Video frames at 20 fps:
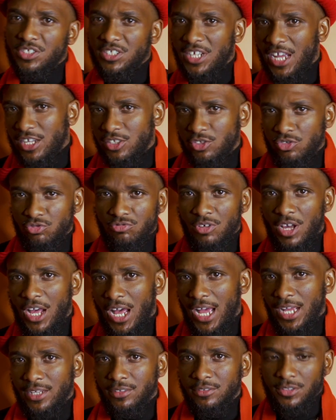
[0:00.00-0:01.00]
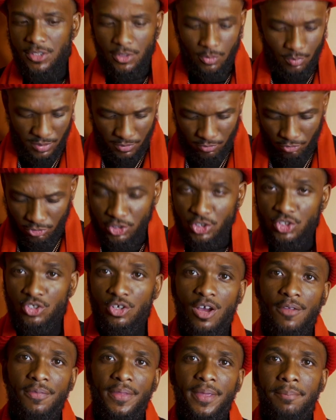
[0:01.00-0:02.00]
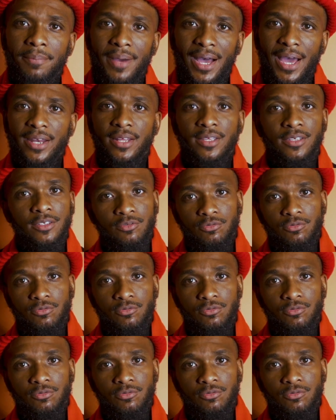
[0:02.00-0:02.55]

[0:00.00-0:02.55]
It's not too hot. You know, people want to show off their body.